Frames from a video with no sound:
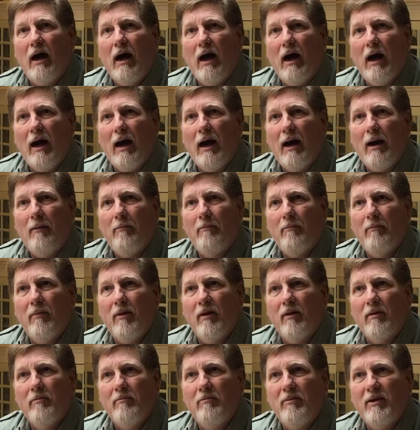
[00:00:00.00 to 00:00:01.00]
um,
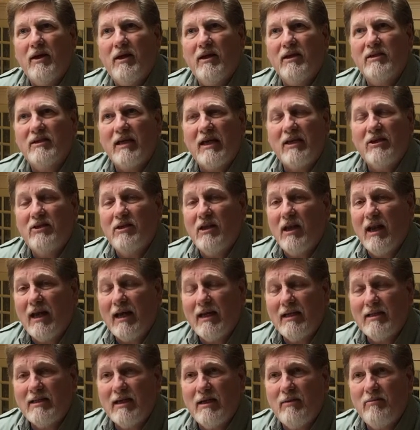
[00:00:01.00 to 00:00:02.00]
because I,
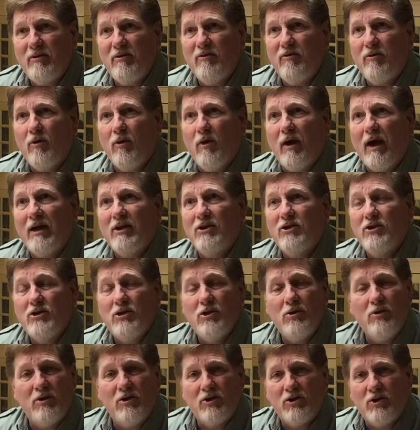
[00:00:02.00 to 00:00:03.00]
like I said before, I
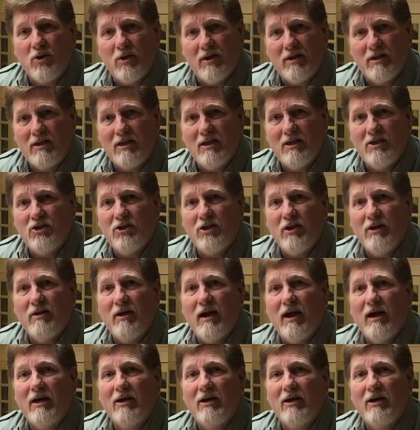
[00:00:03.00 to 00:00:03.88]
do enjoy teaching.